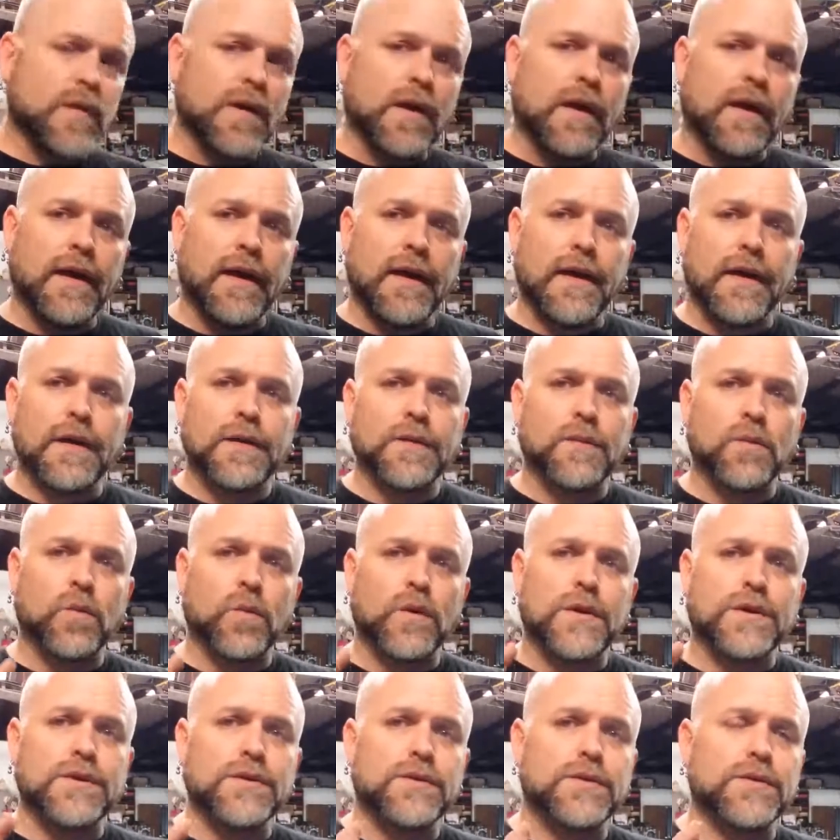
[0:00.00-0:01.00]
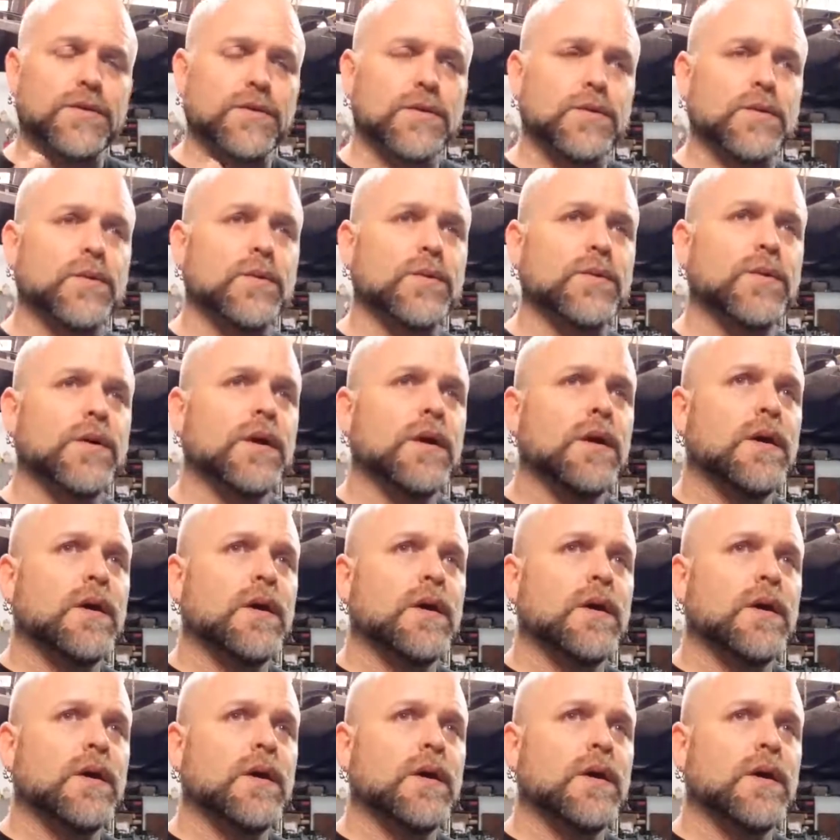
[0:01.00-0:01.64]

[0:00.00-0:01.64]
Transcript: And when you do